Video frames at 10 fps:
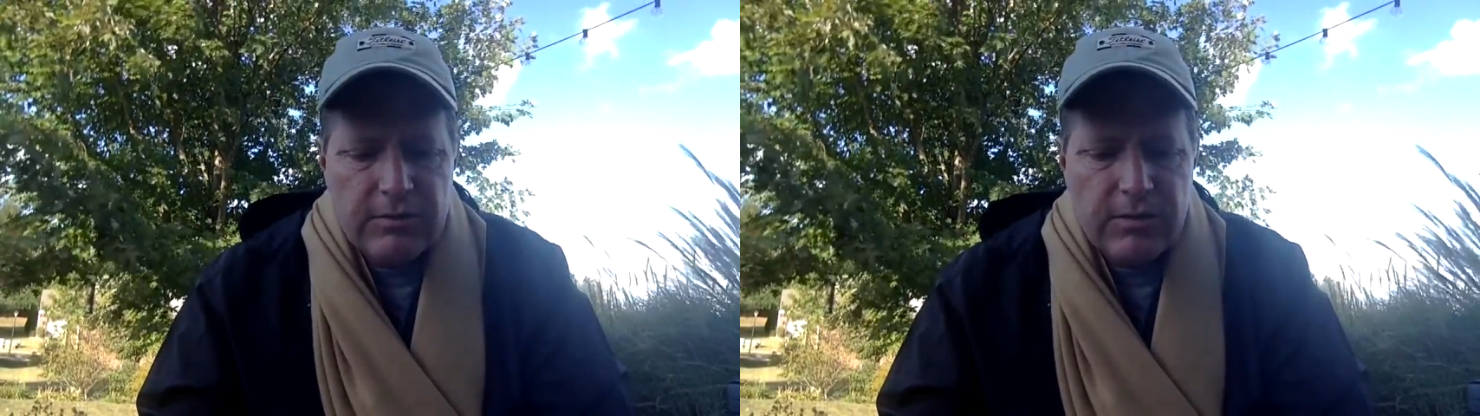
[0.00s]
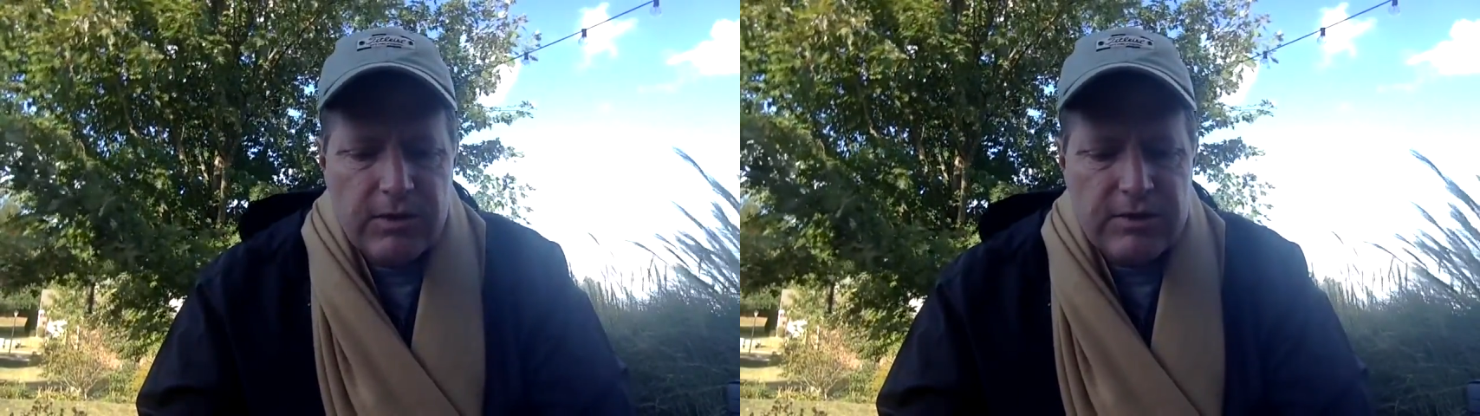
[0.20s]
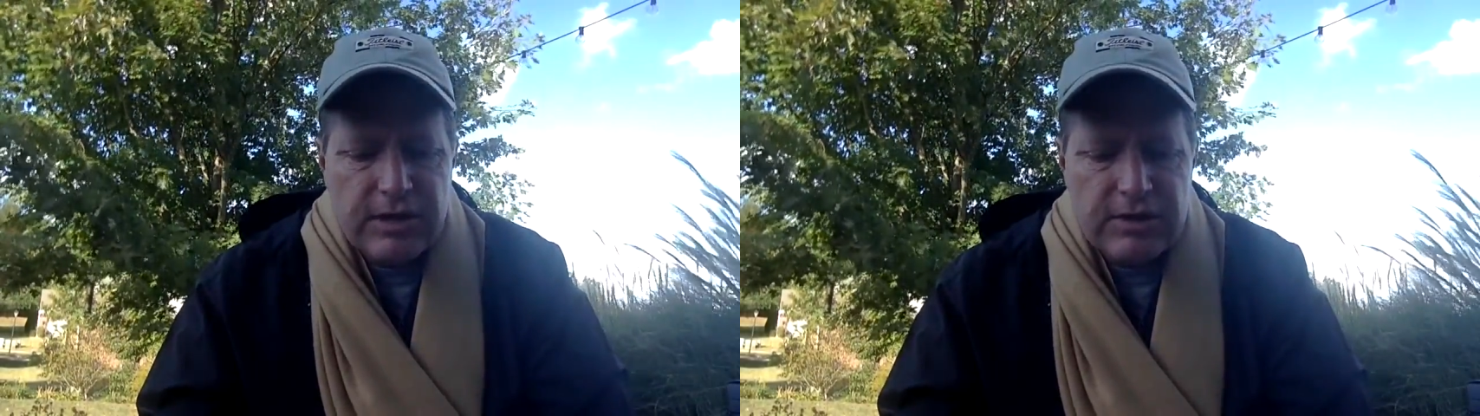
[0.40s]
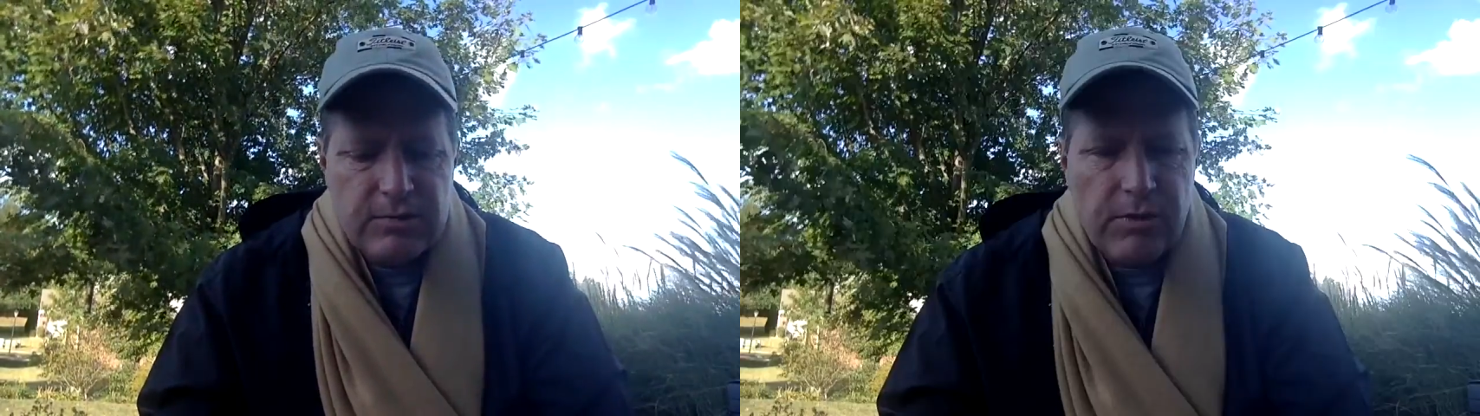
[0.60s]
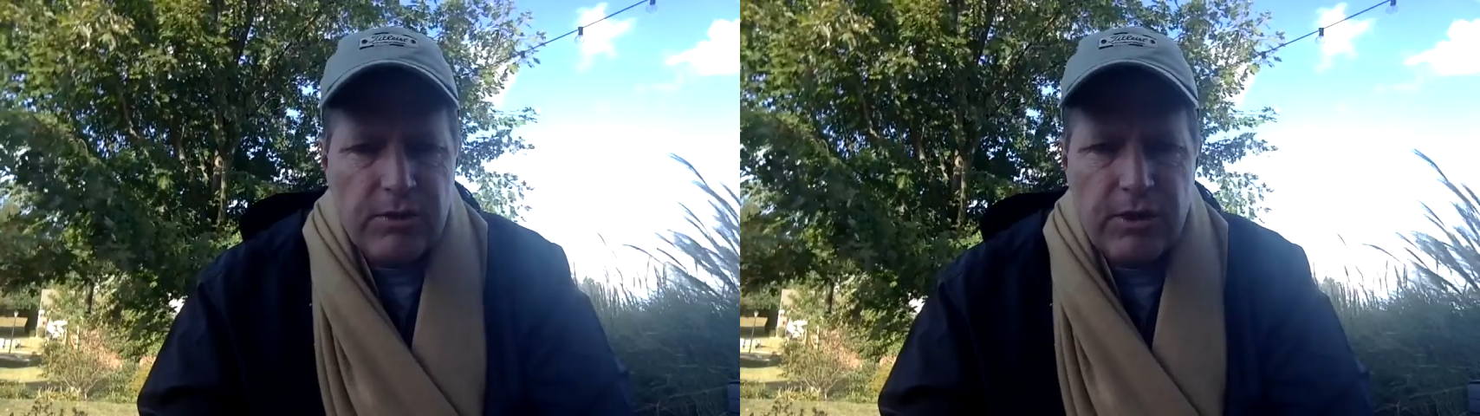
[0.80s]
organizations,
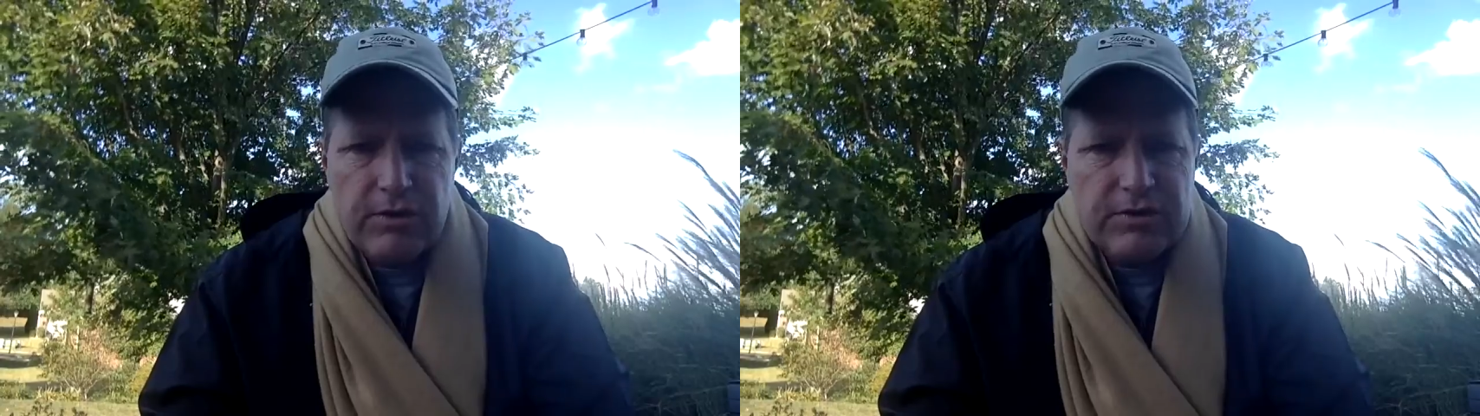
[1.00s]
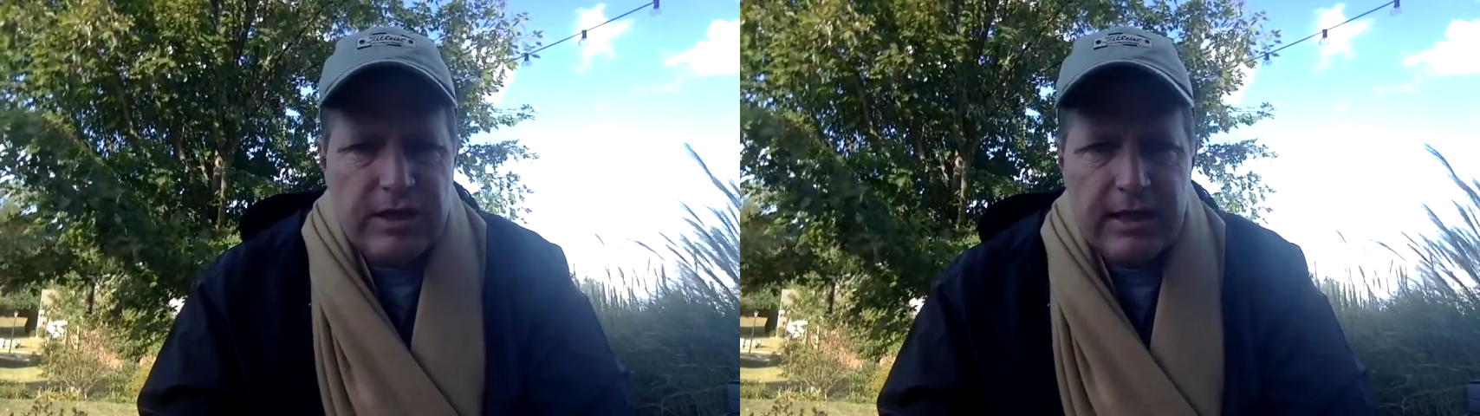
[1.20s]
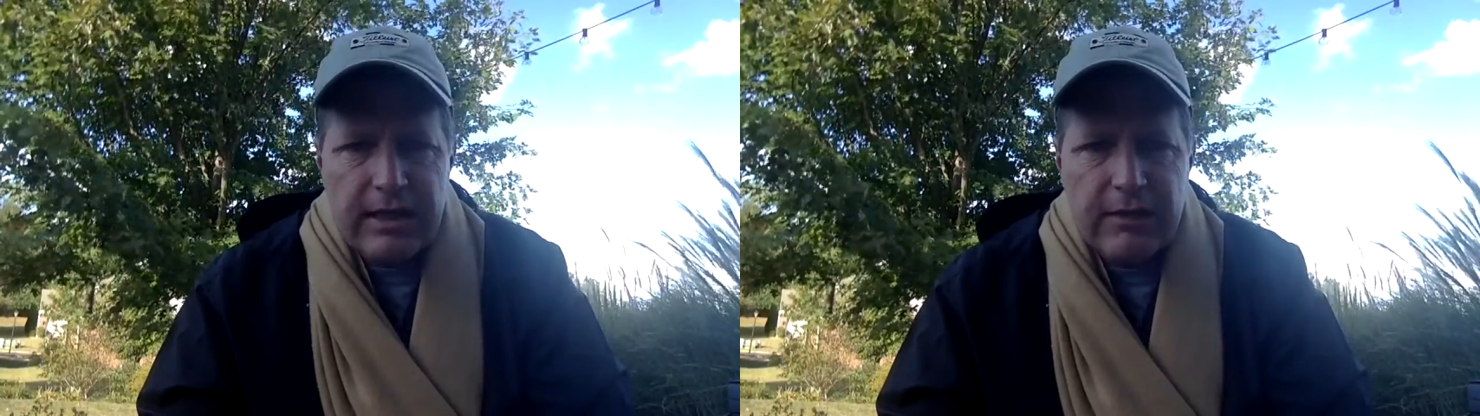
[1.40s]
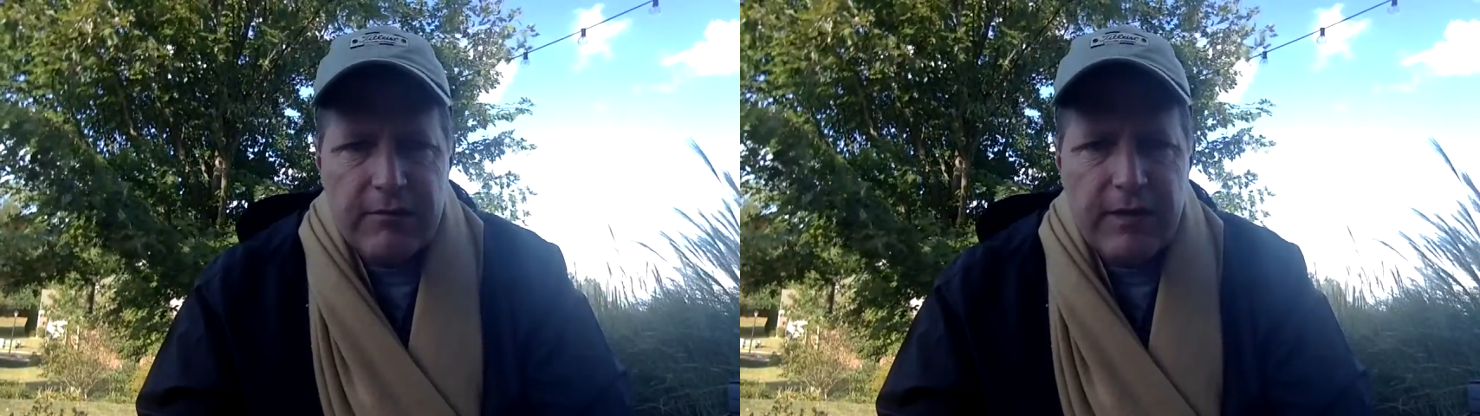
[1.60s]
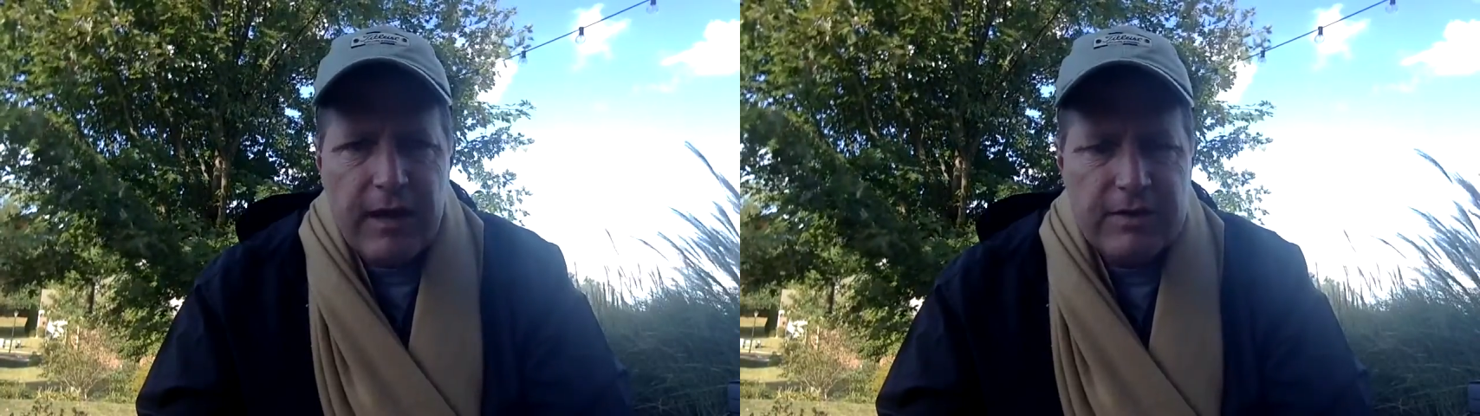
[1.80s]
whether you go to CNN or
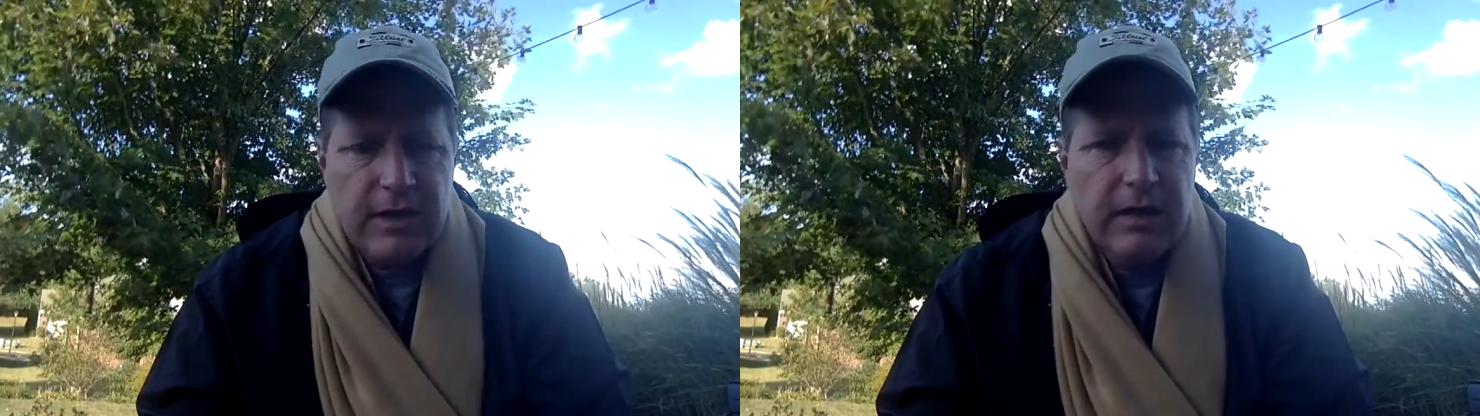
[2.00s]
Fox,